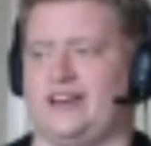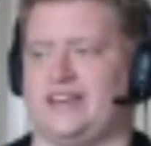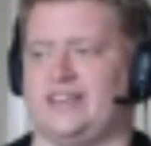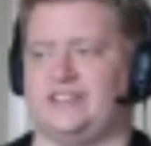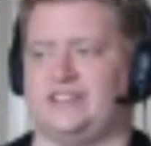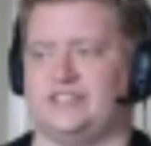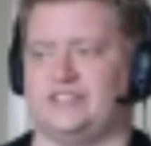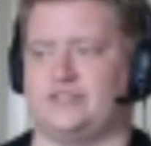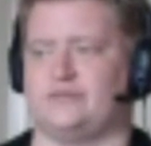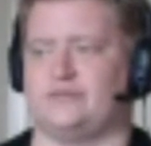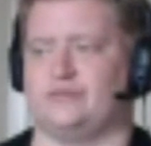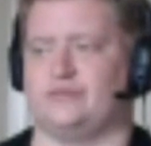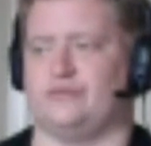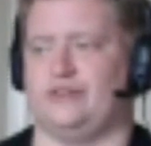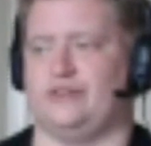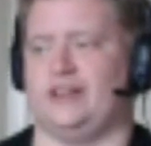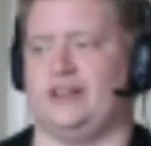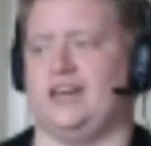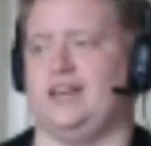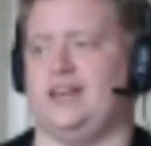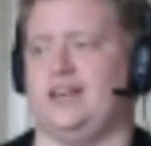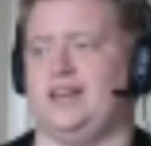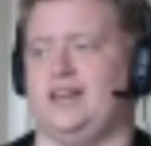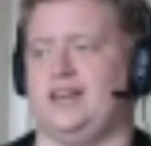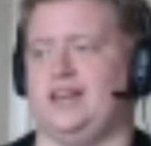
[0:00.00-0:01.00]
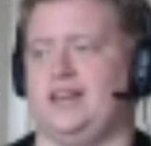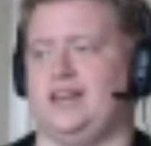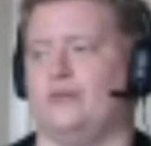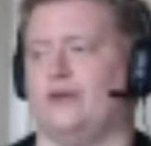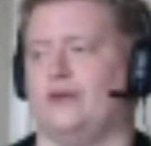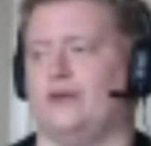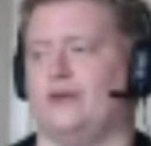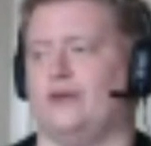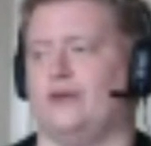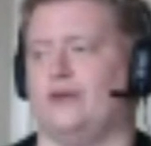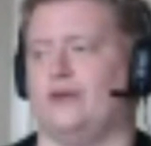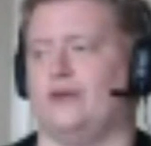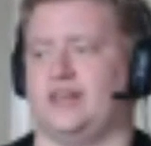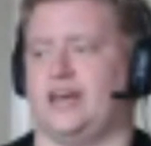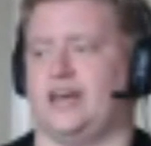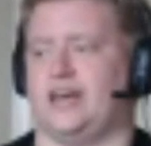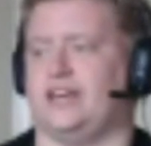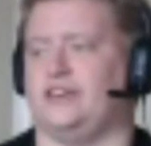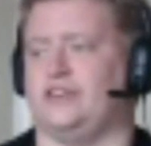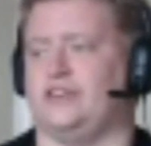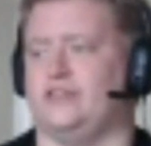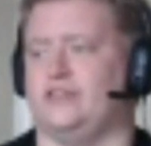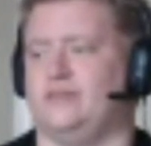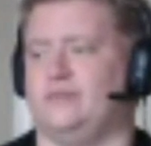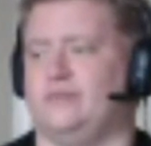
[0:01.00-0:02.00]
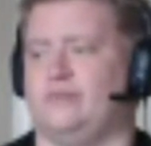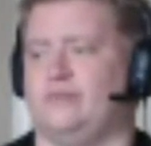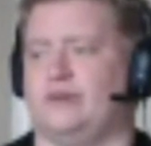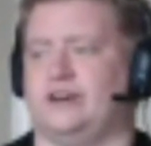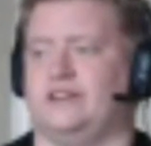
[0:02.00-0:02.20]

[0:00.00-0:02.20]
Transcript: he doesn't really want to let you,